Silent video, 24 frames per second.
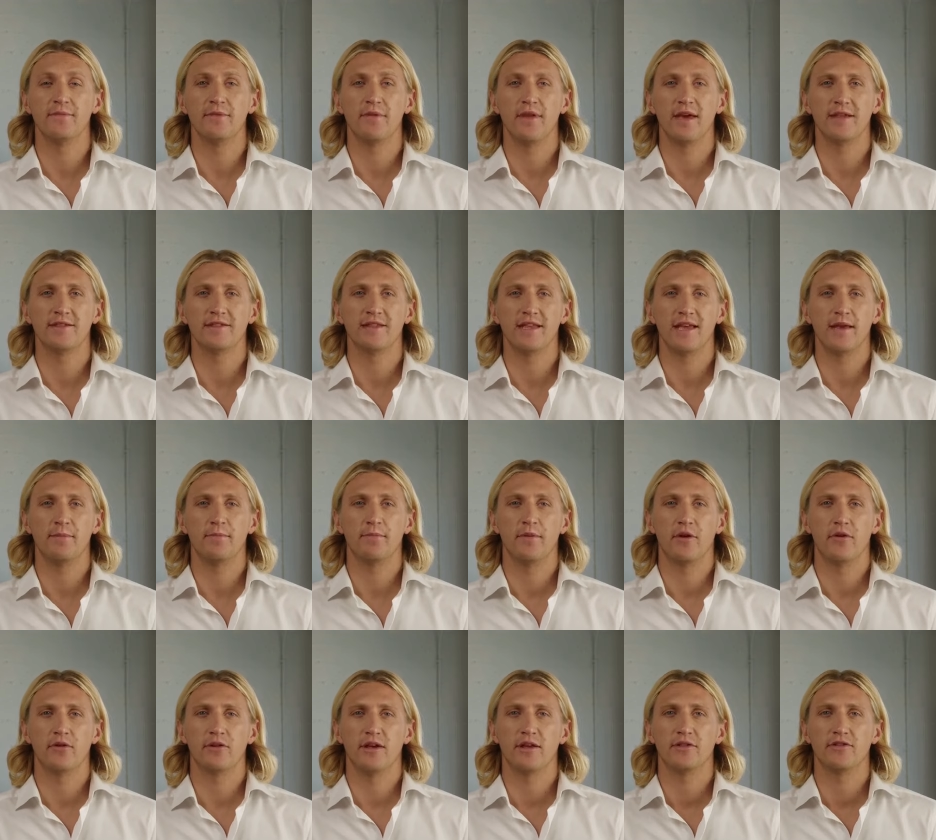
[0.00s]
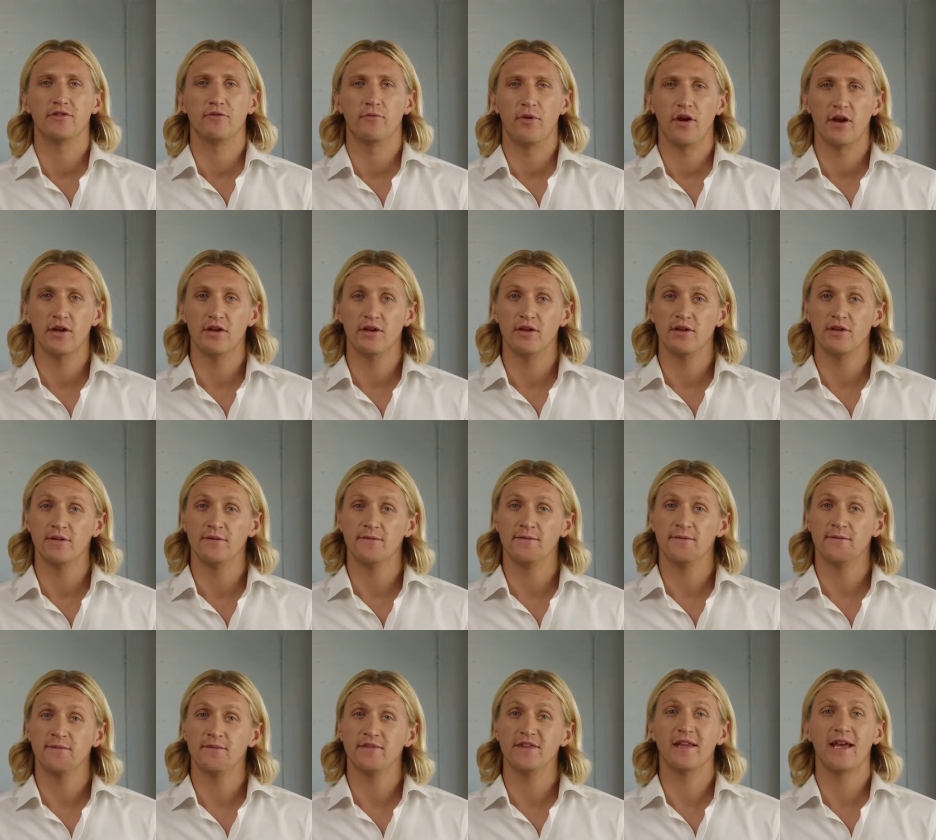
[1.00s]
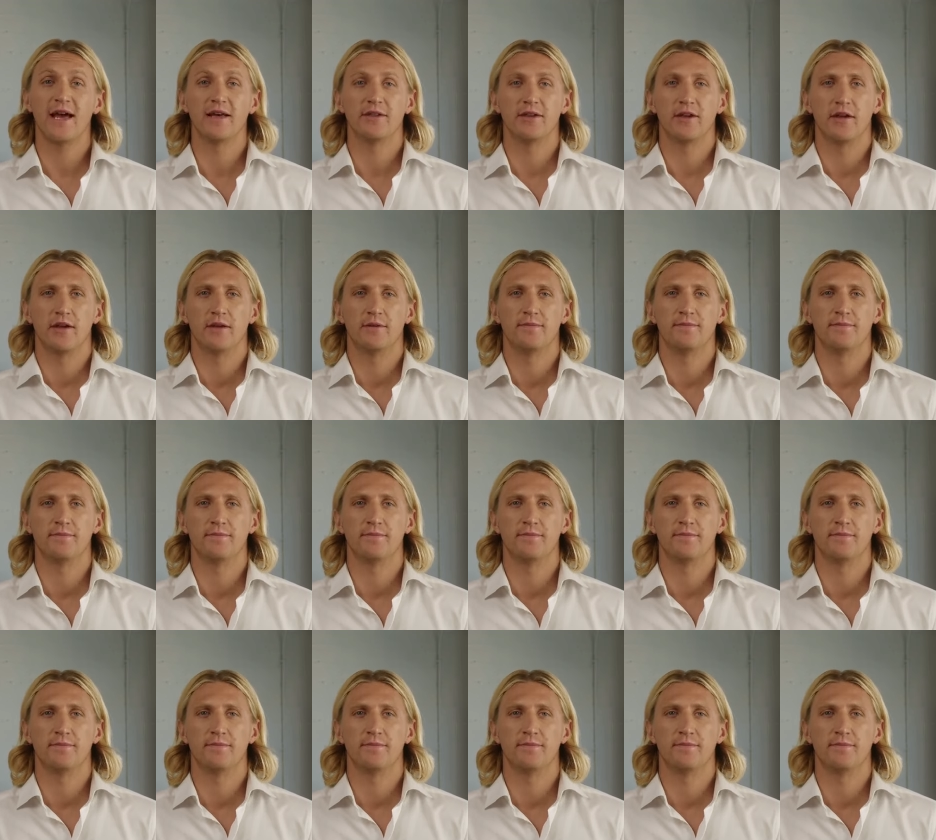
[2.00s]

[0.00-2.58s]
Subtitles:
Let's keep building smarter together.